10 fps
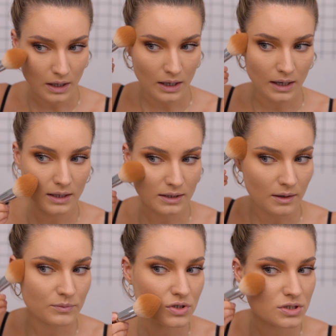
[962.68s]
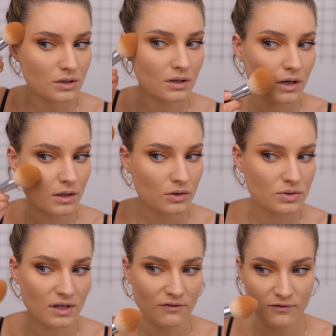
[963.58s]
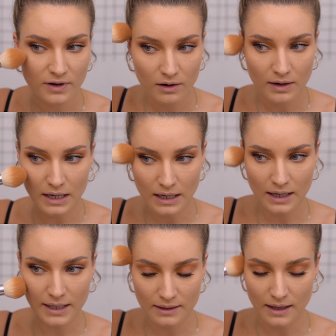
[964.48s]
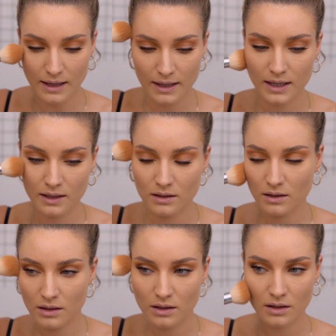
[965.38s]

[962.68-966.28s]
and I'm just gonna use a very light hand.